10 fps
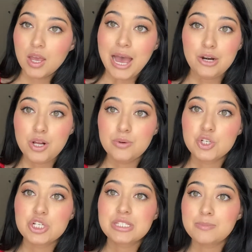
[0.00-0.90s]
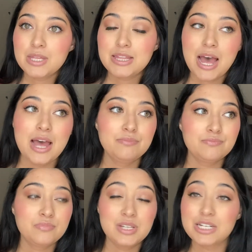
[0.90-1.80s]
I don't know, it's just something that
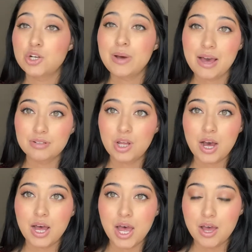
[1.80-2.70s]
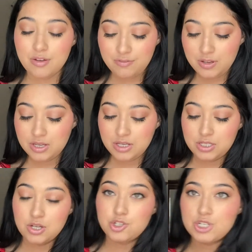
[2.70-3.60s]
I don't have a lot of,
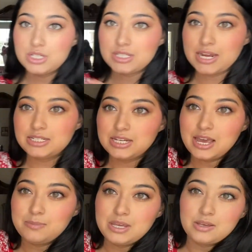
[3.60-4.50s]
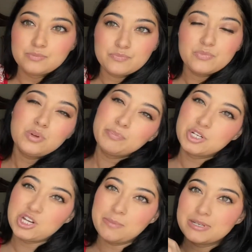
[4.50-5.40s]
so she decided to get me, well,
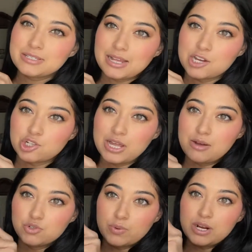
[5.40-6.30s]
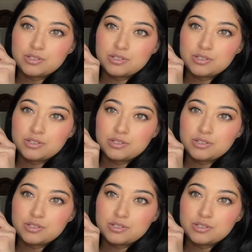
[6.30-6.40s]
pajamas slash loungewear.